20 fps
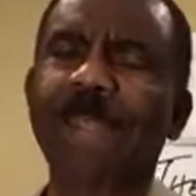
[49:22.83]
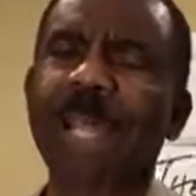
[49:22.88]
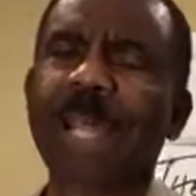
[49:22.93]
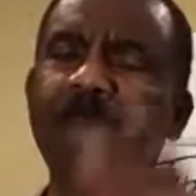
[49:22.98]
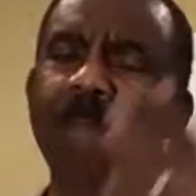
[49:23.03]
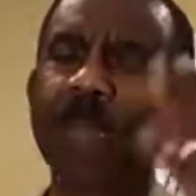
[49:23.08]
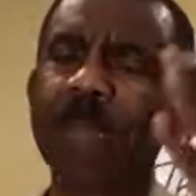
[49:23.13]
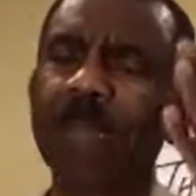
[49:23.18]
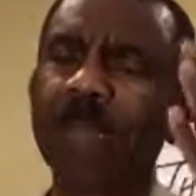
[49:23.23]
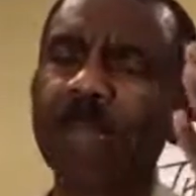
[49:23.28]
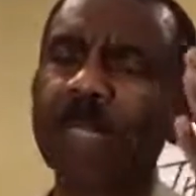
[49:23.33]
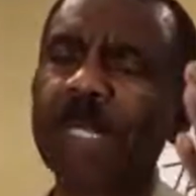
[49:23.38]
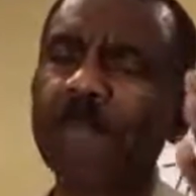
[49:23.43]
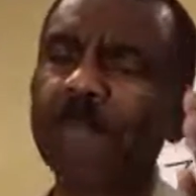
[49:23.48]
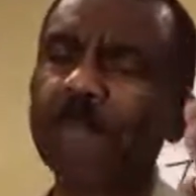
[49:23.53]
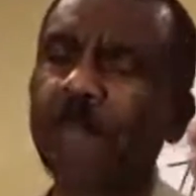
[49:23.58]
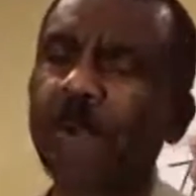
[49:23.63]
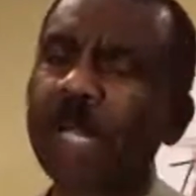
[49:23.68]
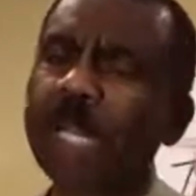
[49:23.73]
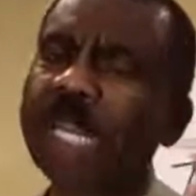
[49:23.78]
I'm
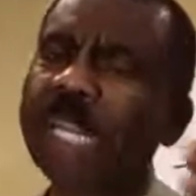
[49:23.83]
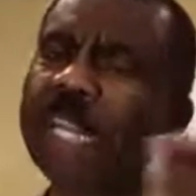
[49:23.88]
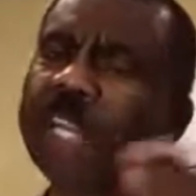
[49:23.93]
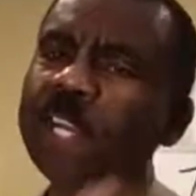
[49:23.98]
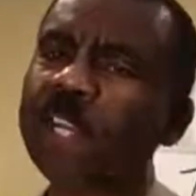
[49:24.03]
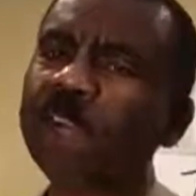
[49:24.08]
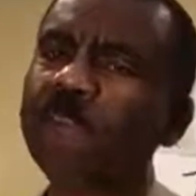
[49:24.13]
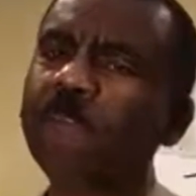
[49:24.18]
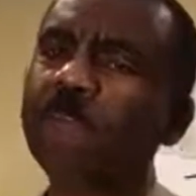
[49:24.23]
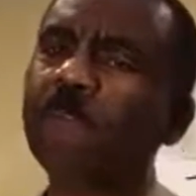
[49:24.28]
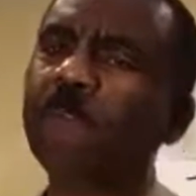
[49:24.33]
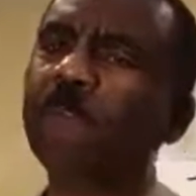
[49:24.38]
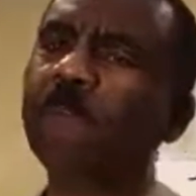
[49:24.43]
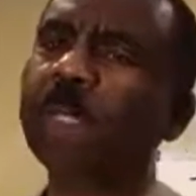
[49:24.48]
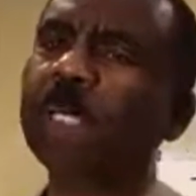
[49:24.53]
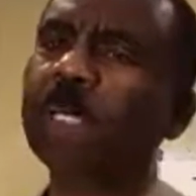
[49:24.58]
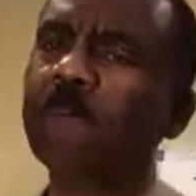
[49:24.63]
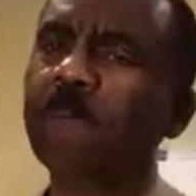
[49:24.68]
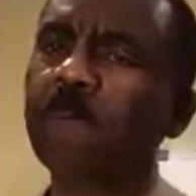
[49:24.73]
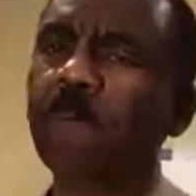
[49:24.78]
being very careful
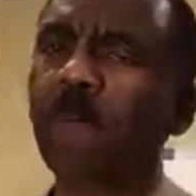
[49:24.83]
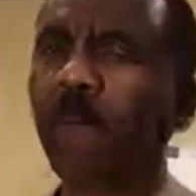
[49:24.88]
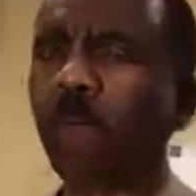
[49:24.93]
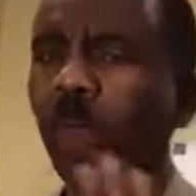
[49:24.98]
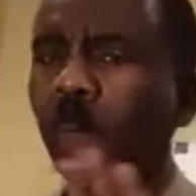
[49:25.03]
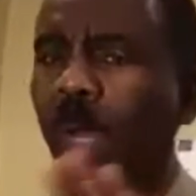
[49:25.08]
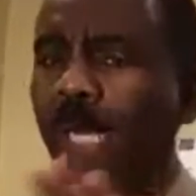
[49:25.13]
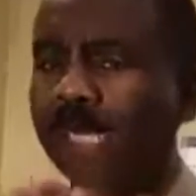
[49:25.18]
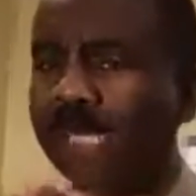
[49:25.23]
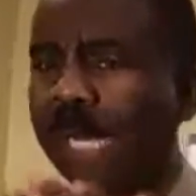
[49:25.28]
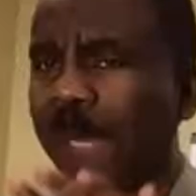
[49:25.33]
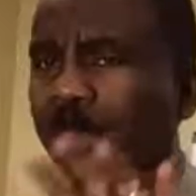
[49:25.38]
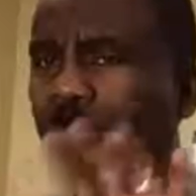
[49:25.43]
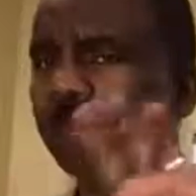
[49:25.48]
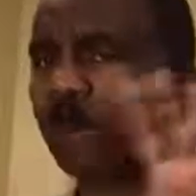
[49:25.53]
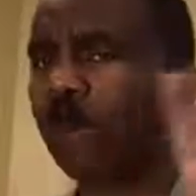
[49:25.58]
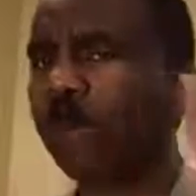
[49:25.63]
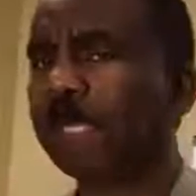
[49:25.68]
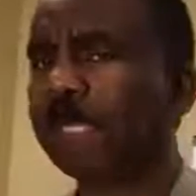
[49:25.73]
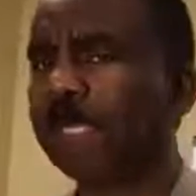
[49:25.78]
with what type
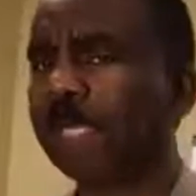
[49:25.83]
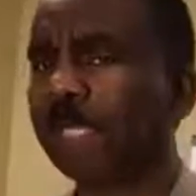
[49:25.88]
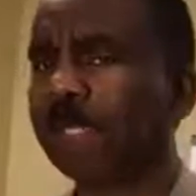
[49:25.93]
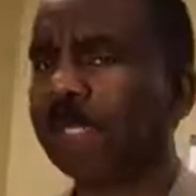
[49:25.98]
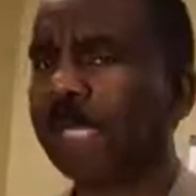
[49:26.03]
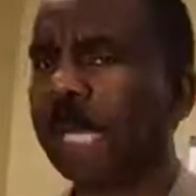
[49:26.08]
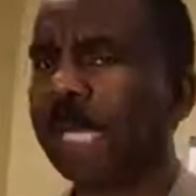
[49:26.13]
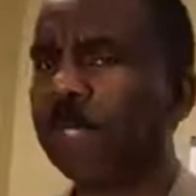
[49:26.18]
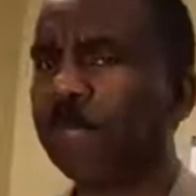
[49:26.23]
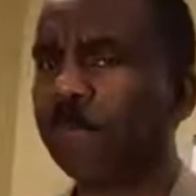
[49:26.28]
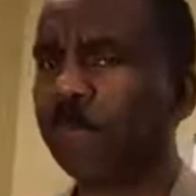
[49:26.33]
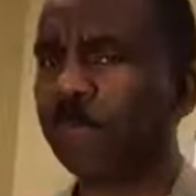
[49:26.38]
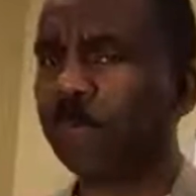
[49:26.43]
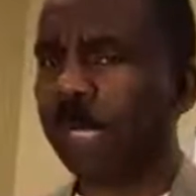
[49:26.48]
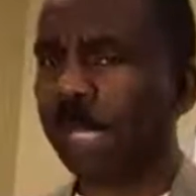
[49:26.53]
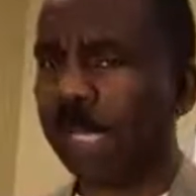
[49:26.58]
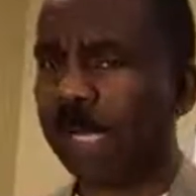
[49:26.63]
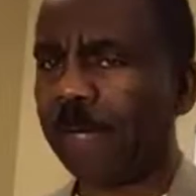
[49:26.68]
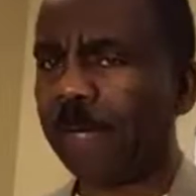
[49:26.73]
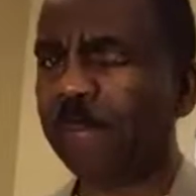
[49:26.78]
of questions I do
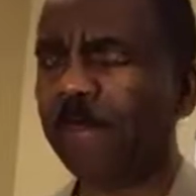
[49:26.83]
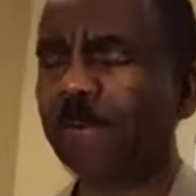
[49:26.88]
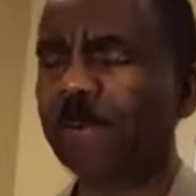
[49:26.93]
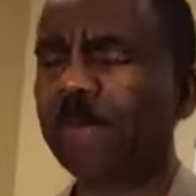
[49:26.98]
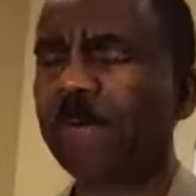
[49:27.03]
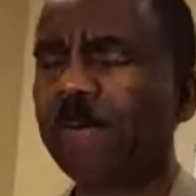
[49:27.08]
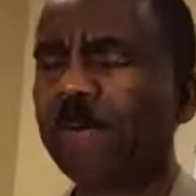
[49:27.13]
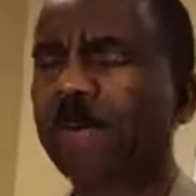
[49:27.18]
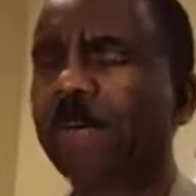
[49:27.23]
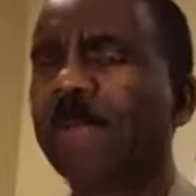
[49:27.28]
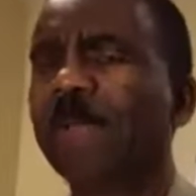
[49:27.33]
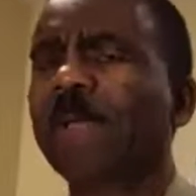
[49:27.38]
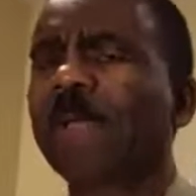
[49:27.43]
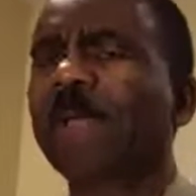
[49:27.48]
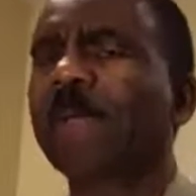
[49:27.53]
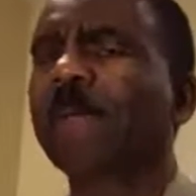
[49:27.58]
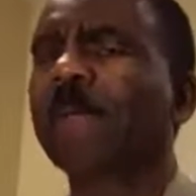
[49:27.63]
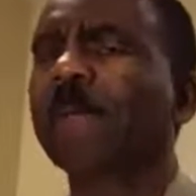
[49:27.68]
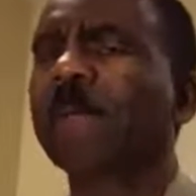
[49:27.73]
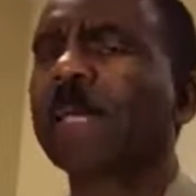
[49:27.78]
now,
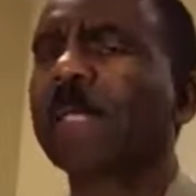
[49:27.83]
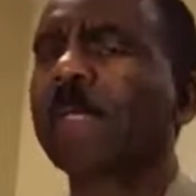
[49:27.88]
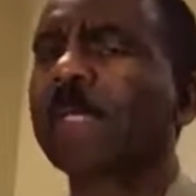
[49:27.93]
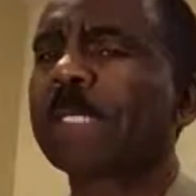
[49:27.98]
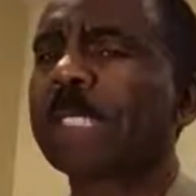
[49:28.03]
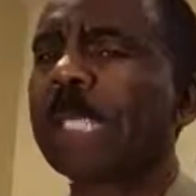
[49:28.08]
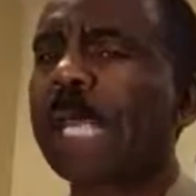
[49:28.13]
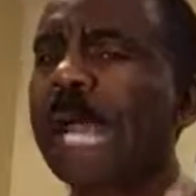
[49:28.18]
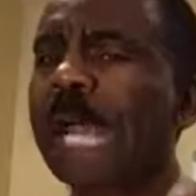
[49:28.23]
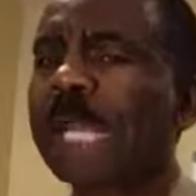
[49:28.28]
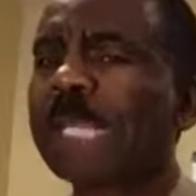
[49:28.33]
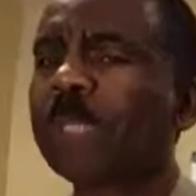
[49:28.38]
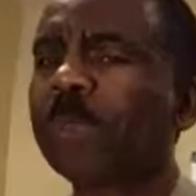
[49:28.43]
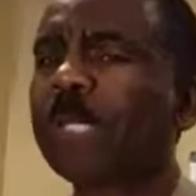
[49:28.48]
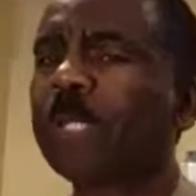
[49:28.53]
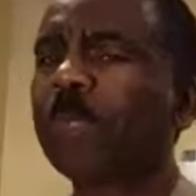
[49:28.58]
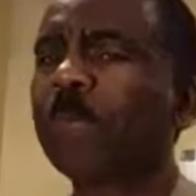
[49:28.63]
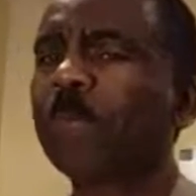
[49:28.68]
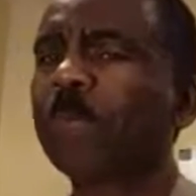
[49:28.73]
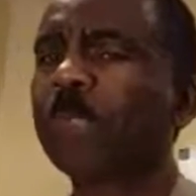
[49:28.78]
because as
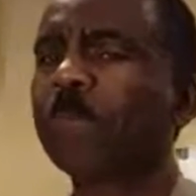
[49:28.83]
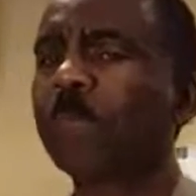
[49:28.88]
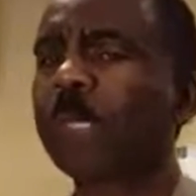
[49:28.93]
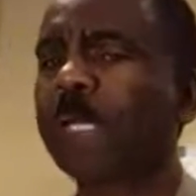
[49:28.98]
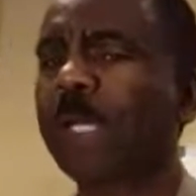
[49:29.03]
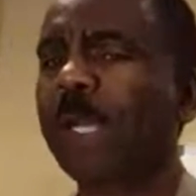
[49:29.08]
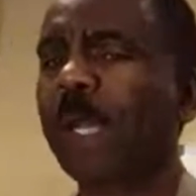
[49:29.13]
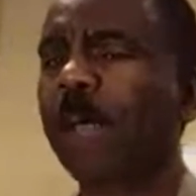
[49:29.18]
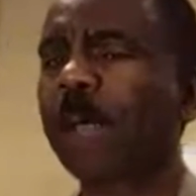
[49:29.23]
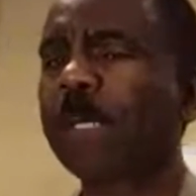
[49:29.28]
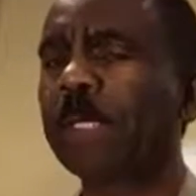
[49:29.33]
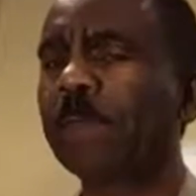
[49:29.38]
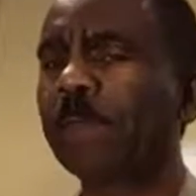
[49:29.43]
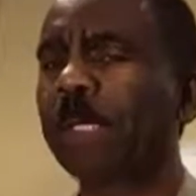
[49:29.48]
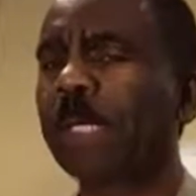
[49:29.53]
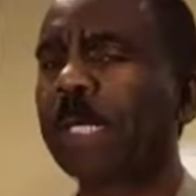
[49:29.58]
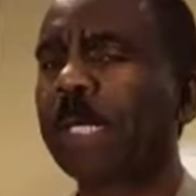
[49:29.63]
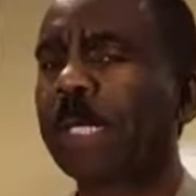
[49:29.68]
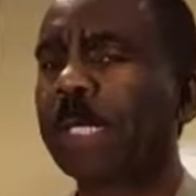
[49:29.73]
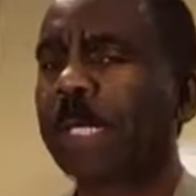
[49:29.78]
we do
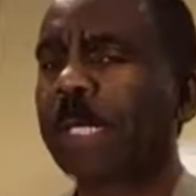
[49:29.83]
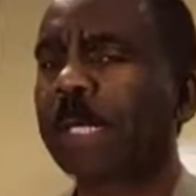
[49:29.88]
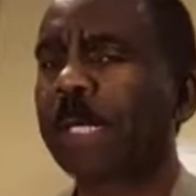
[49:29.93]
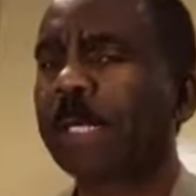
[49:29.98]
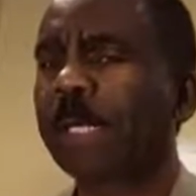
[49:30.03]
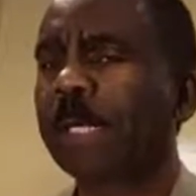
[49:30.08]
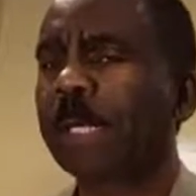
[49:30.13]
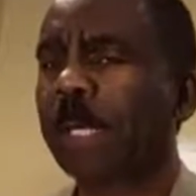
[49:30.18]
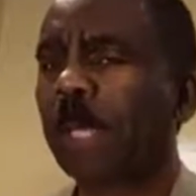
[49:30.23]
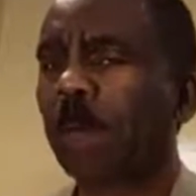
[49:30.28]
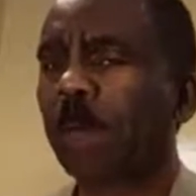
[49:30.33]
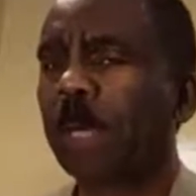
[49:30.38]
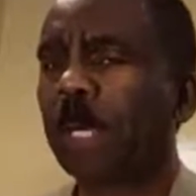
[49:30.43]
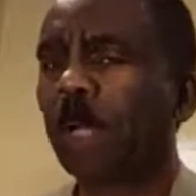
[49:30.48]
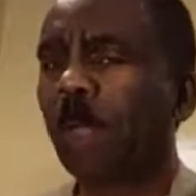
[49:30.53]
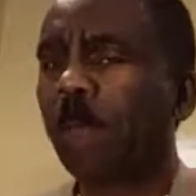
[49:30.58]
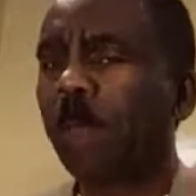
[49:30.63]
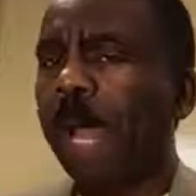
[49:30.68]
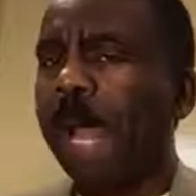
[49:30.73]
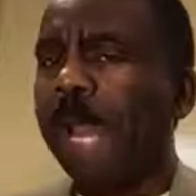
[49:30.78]
trigonometry, there
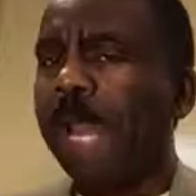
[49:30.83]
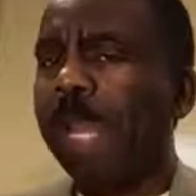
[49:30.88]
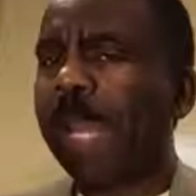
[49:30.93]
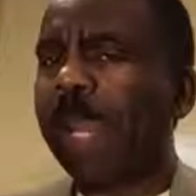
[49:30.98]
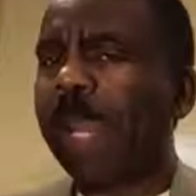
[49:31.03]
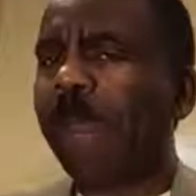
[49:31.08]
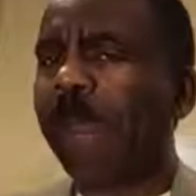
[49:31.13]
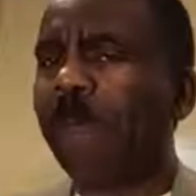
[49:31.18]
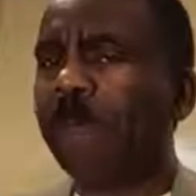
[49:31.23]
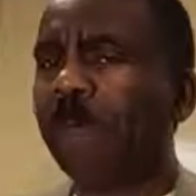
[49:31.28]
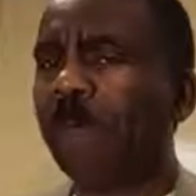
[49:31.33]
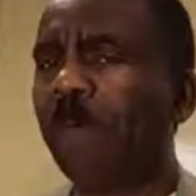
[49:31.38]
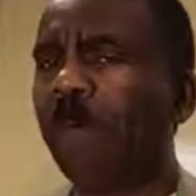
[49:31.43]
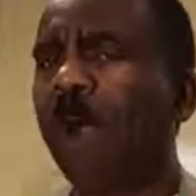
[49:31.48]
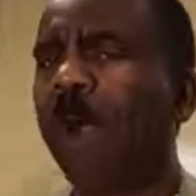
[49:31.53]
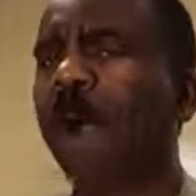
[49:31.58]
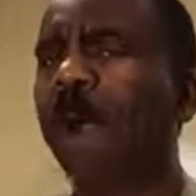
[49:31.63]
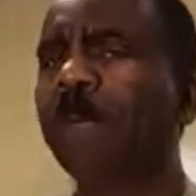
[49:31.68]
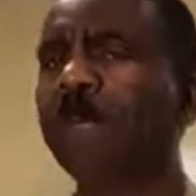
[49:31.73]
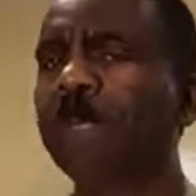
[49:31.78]
become a lot
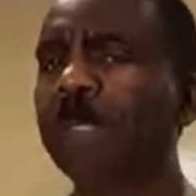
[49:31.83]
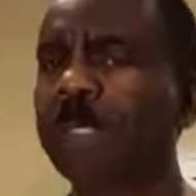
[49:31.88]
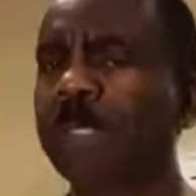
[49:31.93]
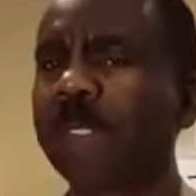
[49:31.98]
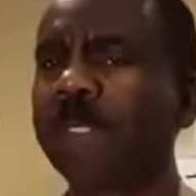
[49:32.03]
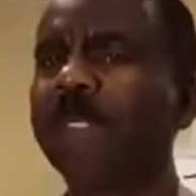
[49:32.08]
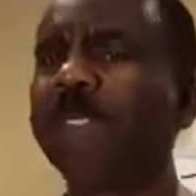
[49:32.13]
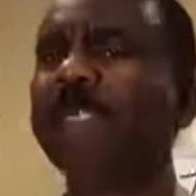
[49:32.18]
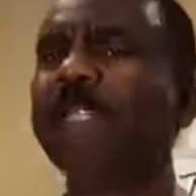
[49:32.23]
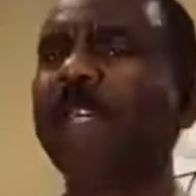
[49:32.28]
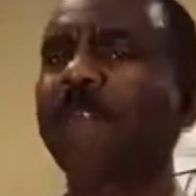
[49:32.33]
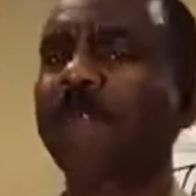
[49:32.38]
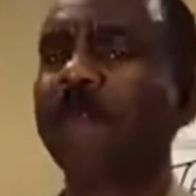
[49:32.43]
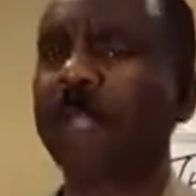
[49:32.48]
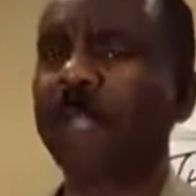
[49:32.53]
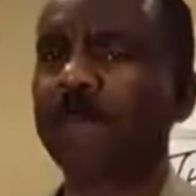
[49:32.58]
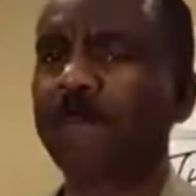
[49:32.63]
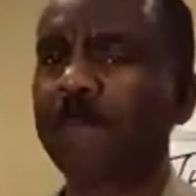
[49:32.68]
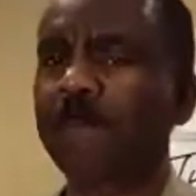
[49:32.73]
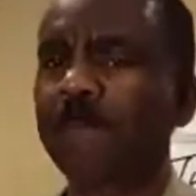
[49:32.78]
more options
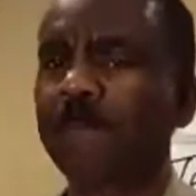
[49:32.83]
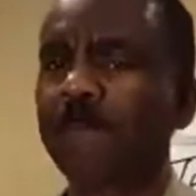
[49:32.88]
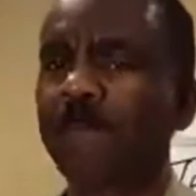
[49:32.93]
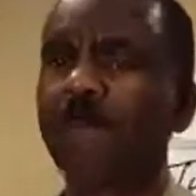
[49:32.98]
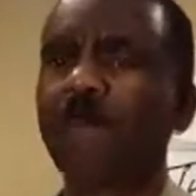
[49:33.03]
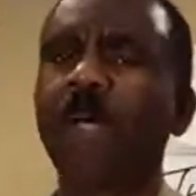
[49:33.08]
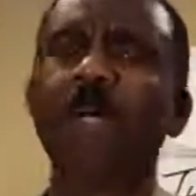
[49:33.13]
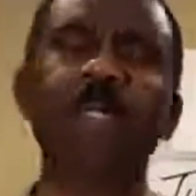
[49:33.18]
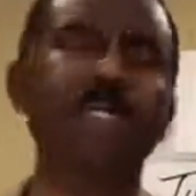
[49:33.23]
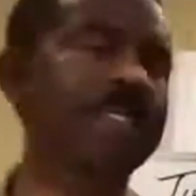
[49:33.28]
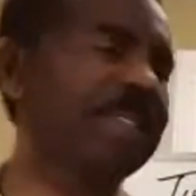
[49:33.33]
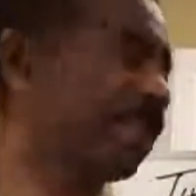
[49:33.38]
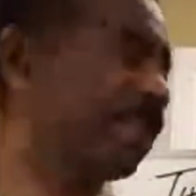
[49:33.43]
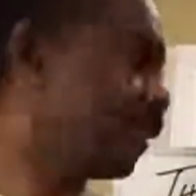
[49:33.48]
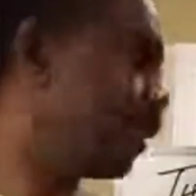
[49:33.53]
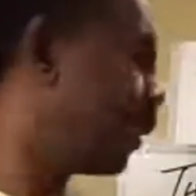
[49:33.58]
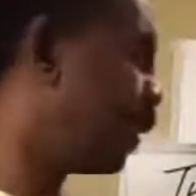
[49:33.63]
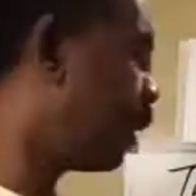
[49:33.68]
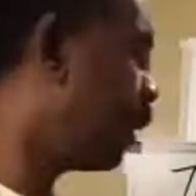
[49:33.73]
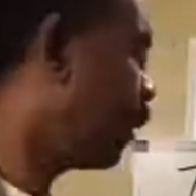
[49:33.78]
available to
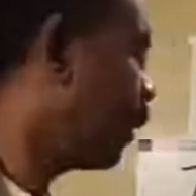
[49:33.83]
us.